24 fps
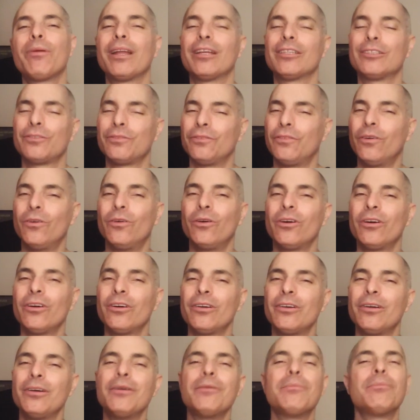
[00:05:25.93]
plus
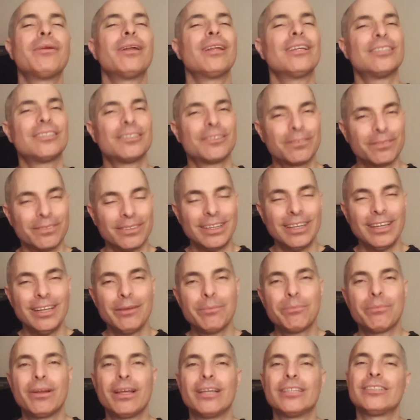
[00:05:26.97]
4 plus
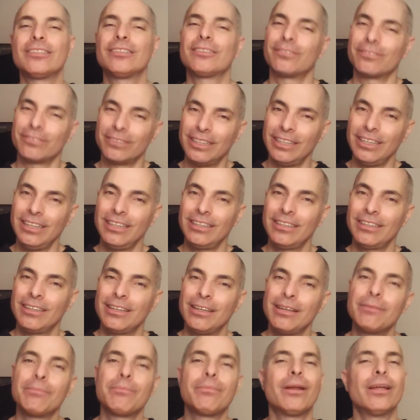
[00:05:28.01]
3 plus 3
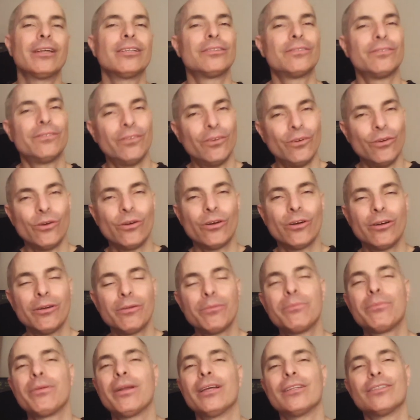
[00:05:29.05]
plus 4
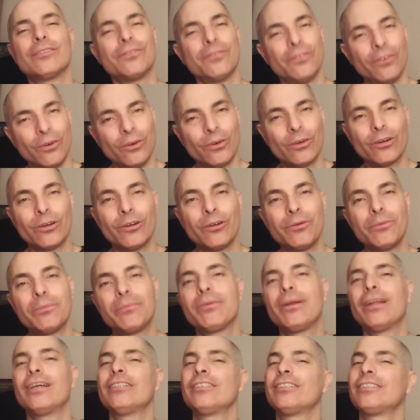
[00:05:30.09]
plus 4
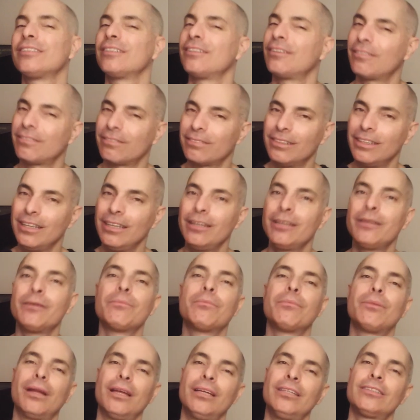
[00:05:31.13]
plus 3
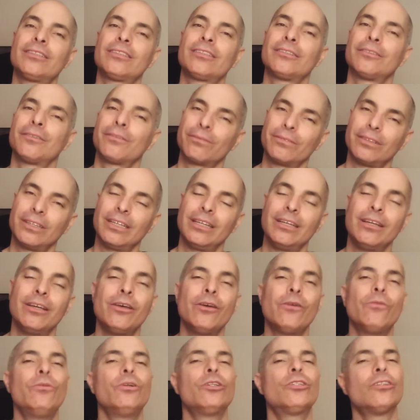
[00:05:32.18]
plus 3,
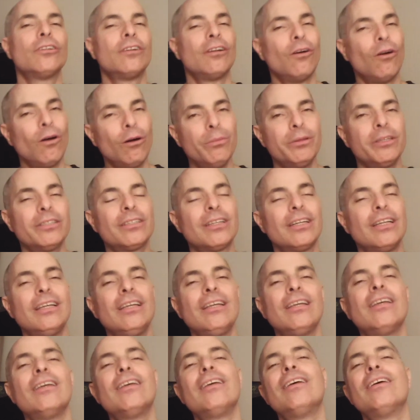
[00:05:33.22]
which will
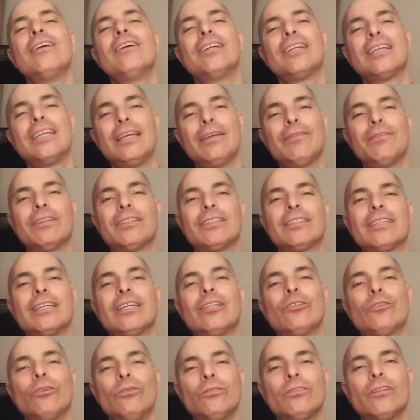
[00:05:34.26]
obviously give us
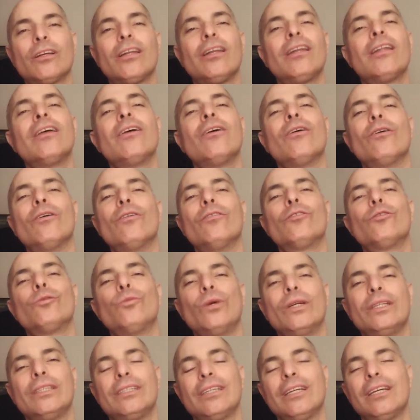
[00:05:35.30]
a total of
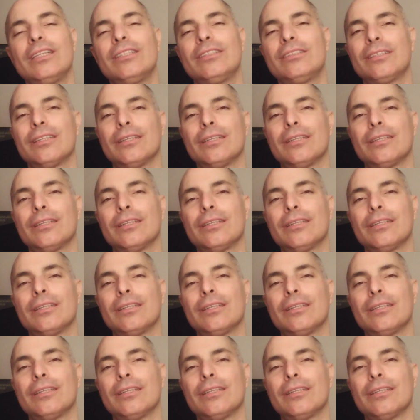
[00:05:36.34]
28